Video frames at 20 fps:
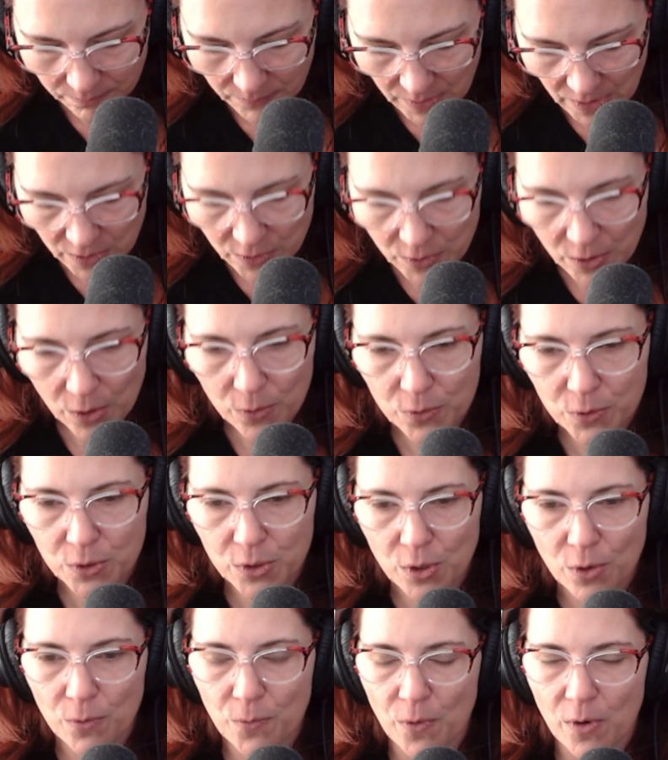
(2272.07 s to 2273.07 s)
So
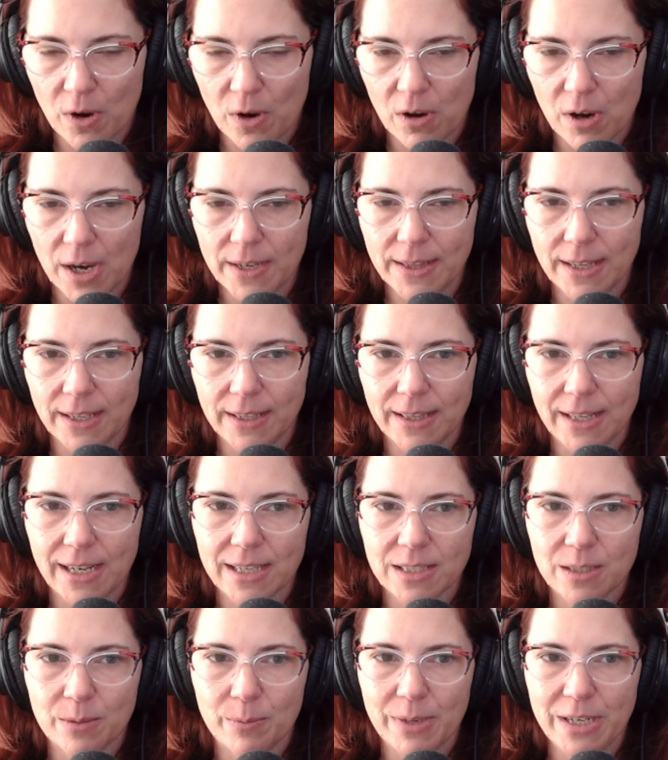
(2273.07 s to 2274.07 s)
far, I think the
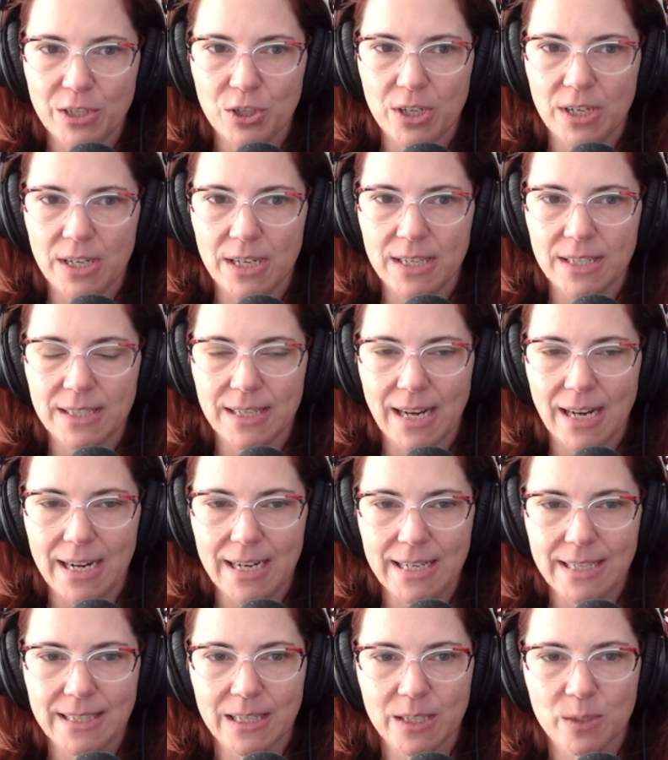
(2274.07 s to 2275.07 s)
estimation is
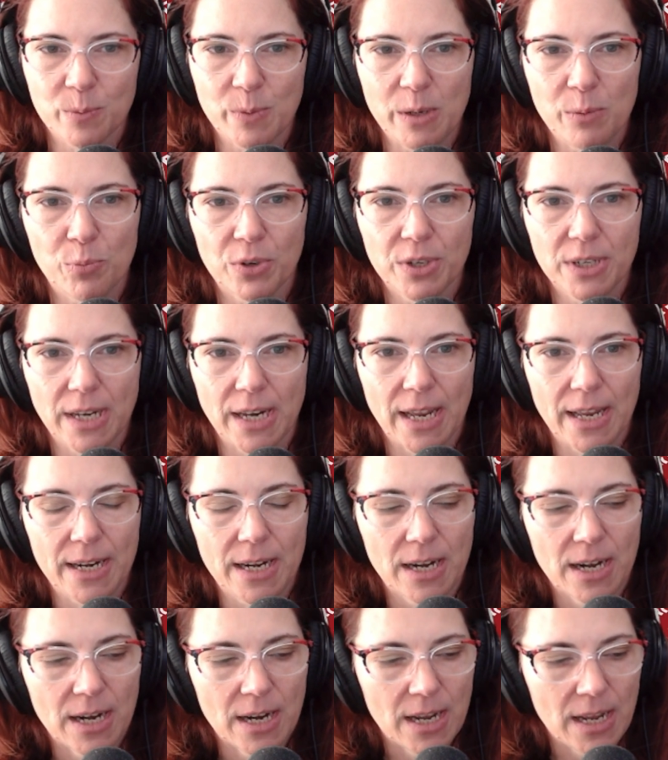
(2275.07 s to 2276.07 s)
96 people dead.
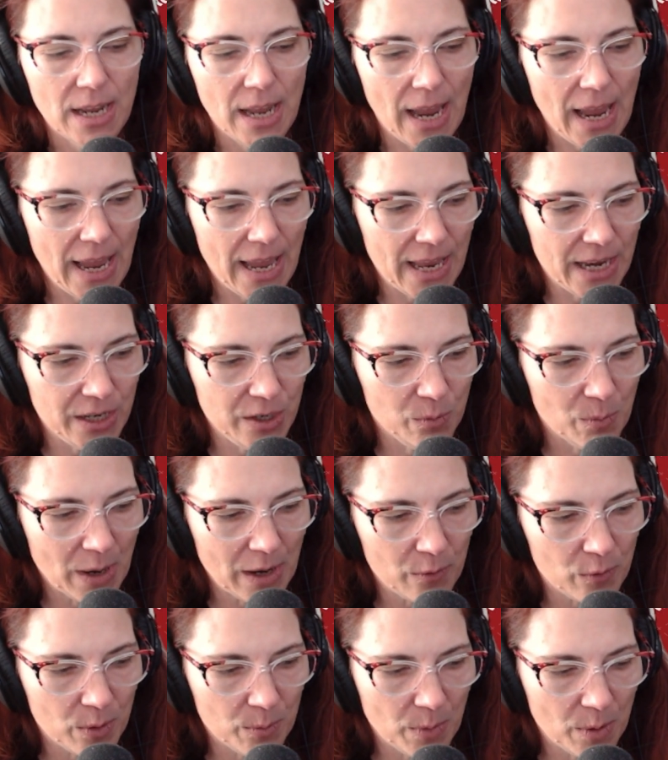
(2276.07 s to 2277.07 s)
And you
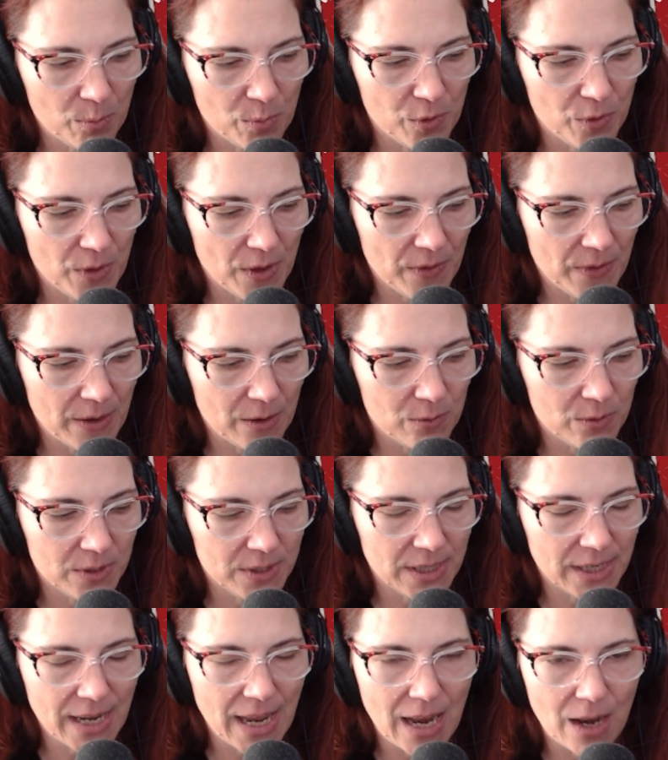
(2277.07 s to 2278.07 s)
might remember that there was
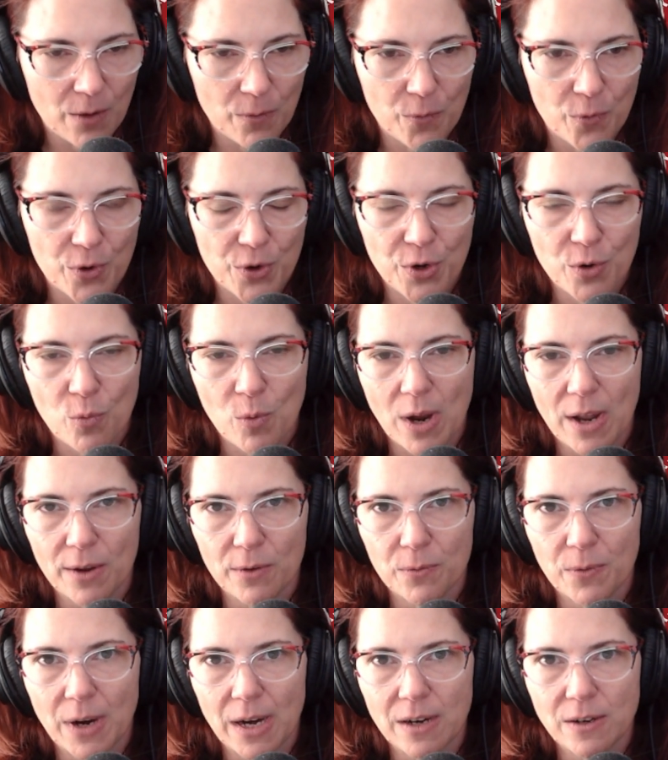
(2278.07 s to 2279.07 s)
the California
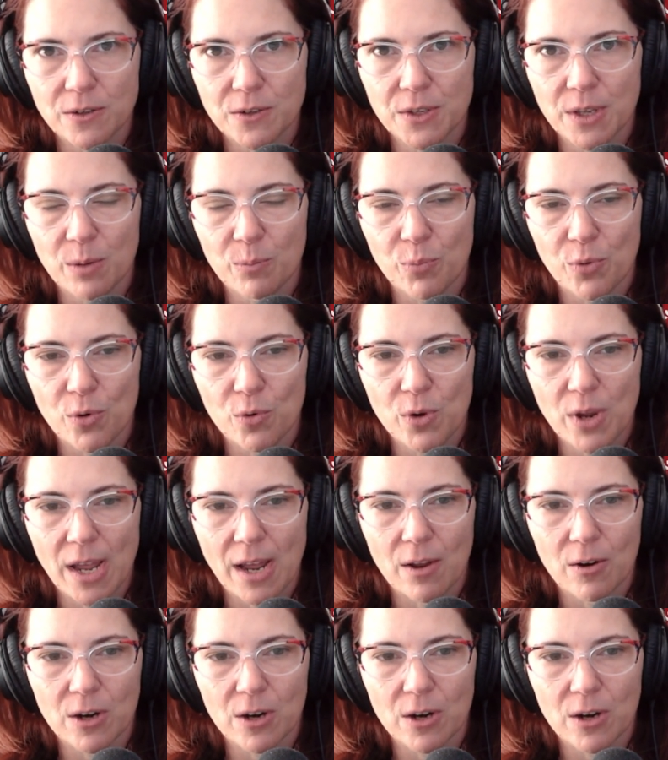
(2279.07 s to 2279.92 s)
wildfires that broke out